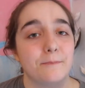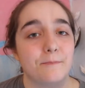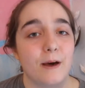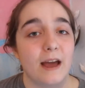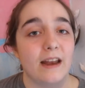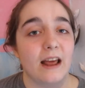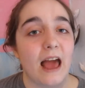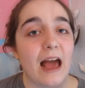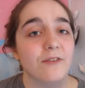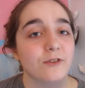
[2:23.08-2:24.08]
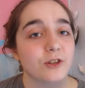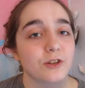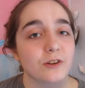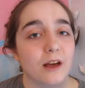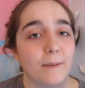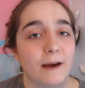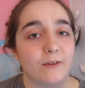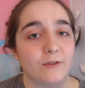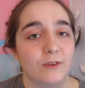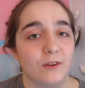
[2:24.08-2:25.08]
But after
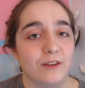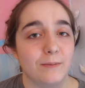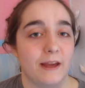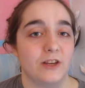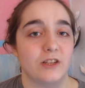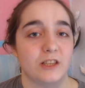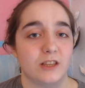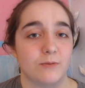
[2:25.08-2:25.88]
about 50 pages,